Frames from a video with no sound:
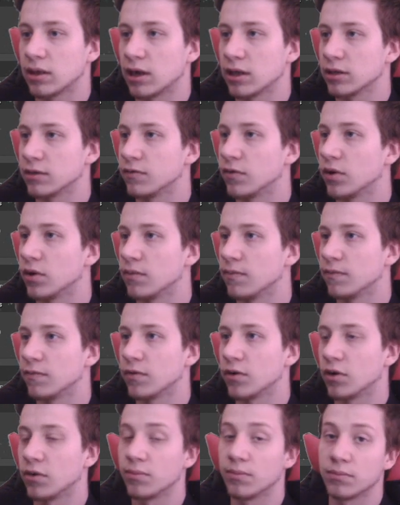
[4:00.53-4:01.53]
transform
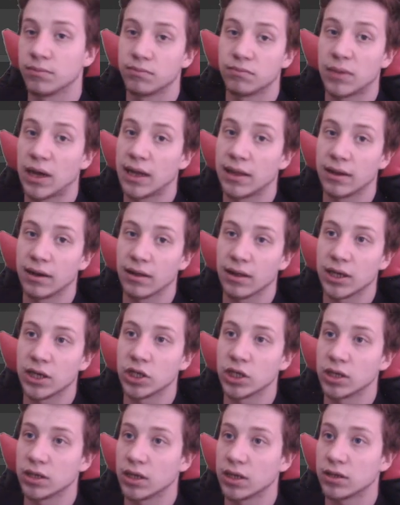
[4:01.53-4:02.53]
from Unreal
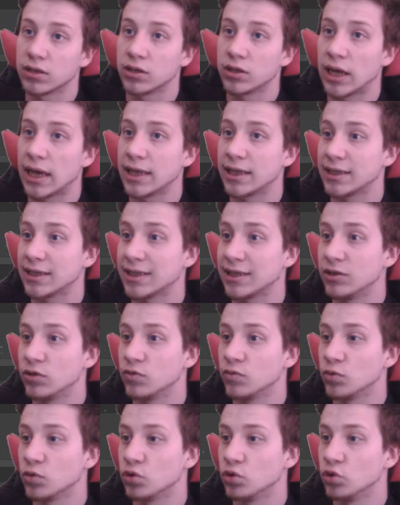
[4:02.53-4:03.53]
Engine as you
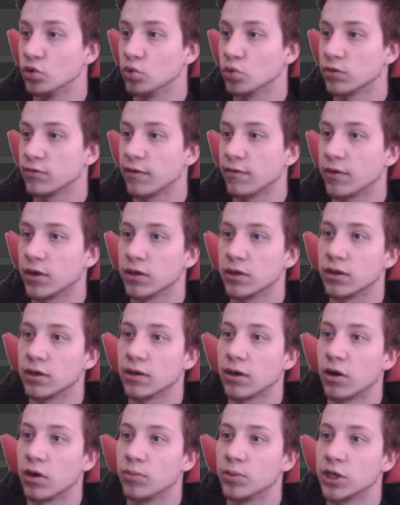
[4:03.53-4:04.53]
would use with
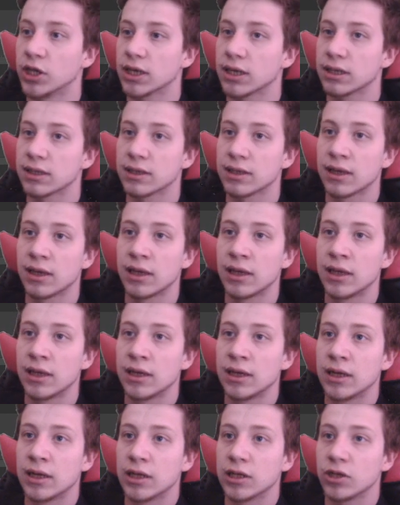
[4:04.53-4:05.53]
other objects.
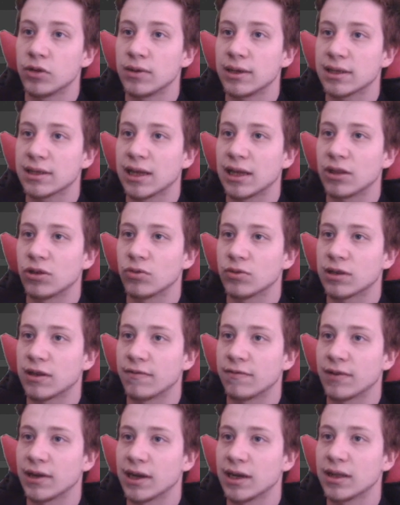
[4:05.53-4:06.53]
So let's get to
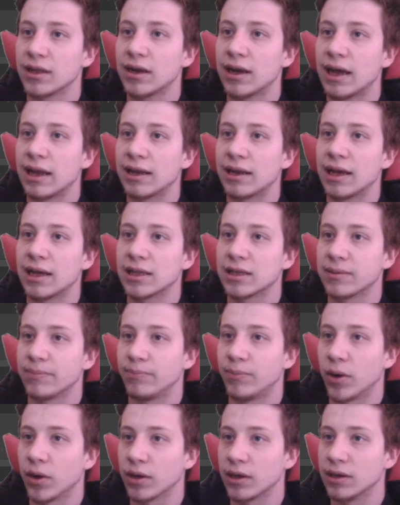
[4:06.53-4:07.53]
something other, and that's
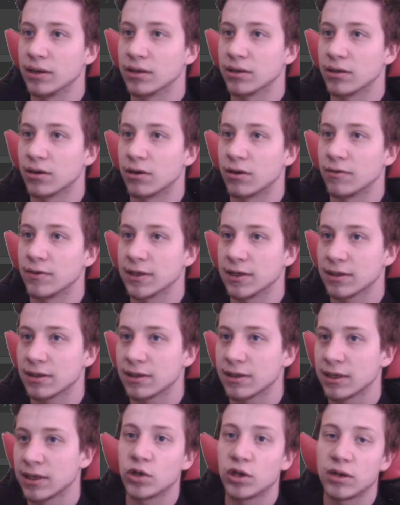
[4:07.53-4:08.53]
polygon drawing.
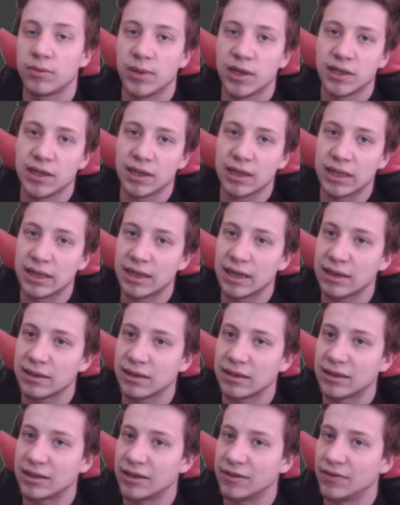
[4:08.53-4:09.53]
What it basically does
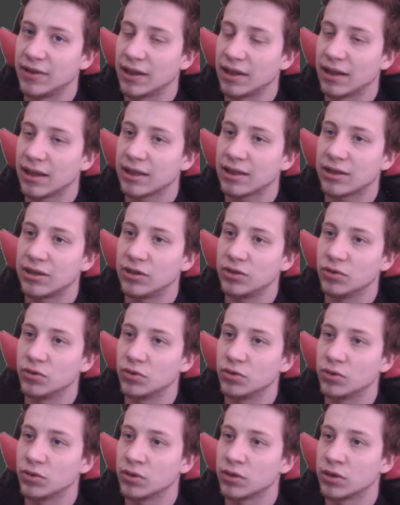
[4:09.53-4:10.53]
is it will let
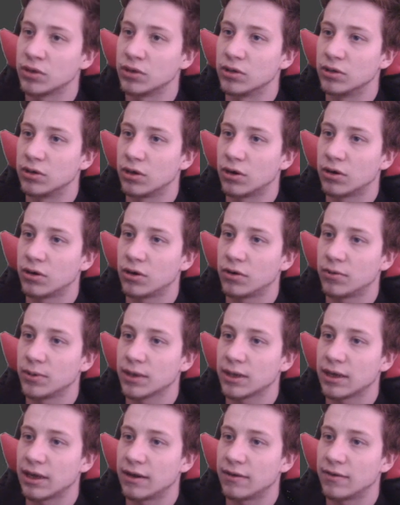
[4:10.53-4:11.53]
you draw
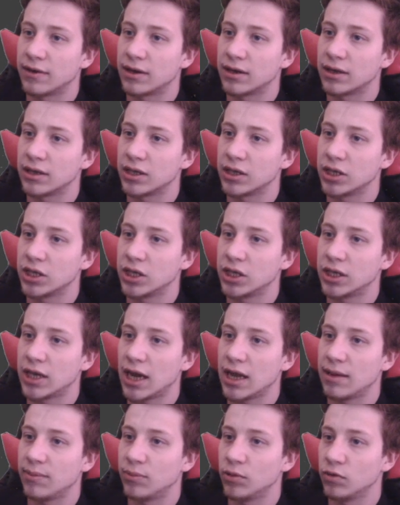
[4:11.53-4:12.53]
whatever
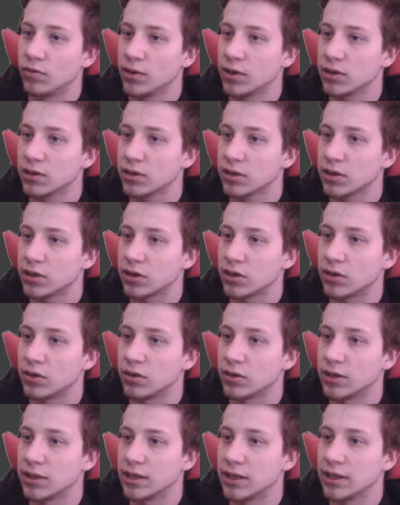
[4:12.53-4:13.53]
shape you want
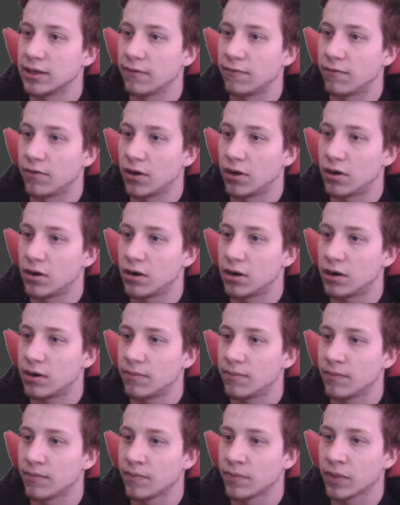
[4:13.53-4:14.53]
on the floor.